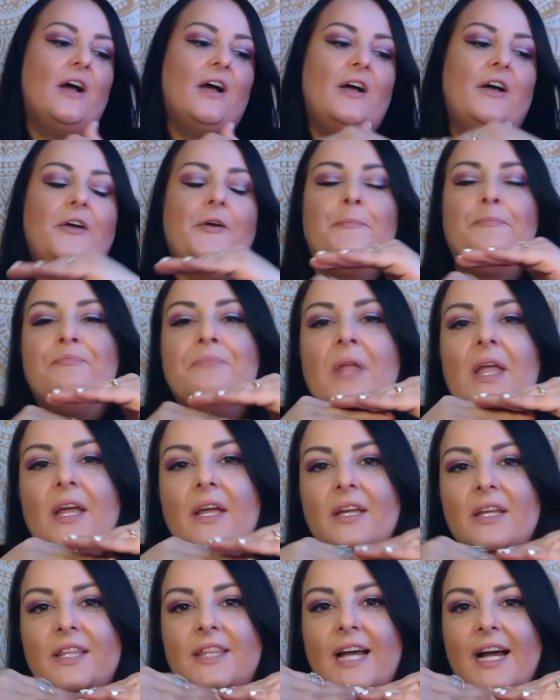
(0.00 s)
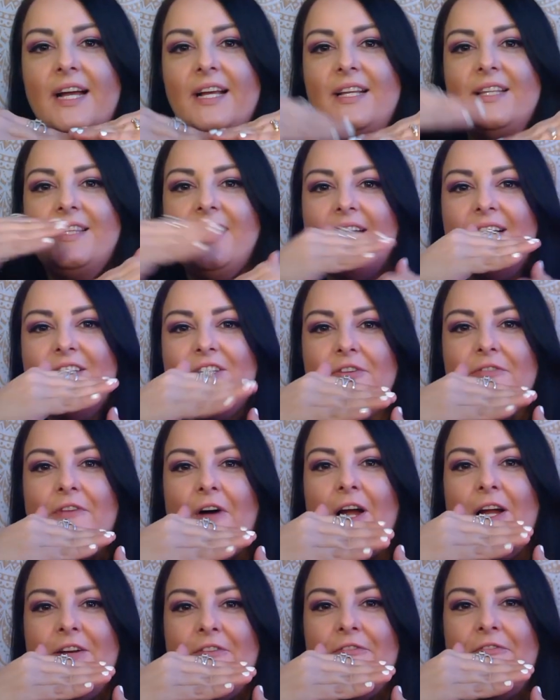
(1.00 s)
Um, that that
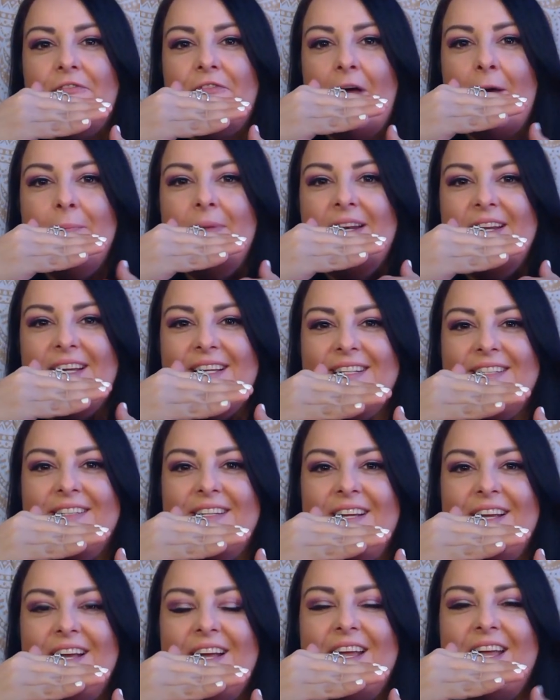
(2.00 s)
divine feminine